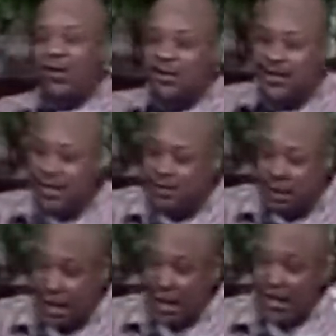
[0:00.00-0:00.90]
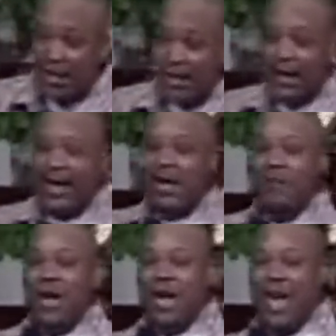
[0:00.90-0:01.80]
or display
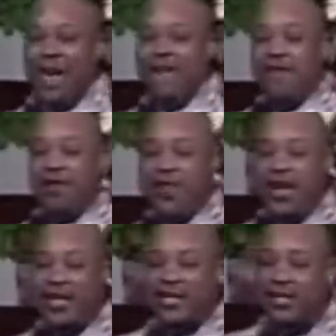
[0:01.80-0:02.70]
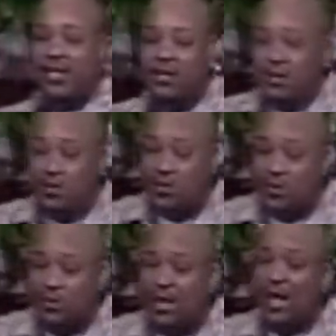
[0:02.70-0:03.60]
behavior that is
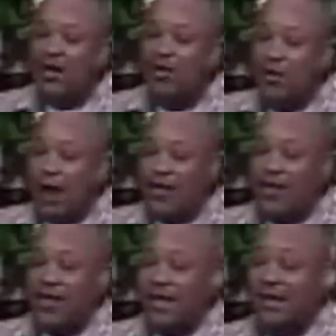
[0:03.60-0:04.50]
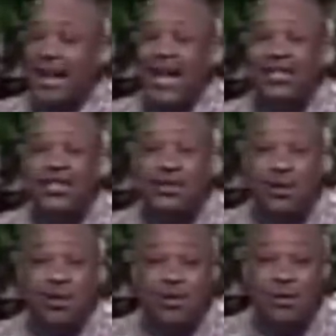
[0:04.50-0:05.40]
assumed rather than
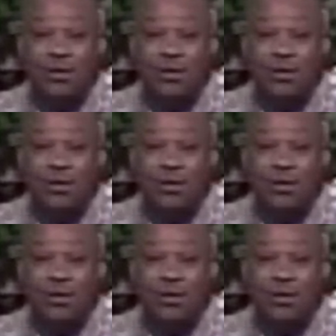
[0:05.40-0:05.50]
natural.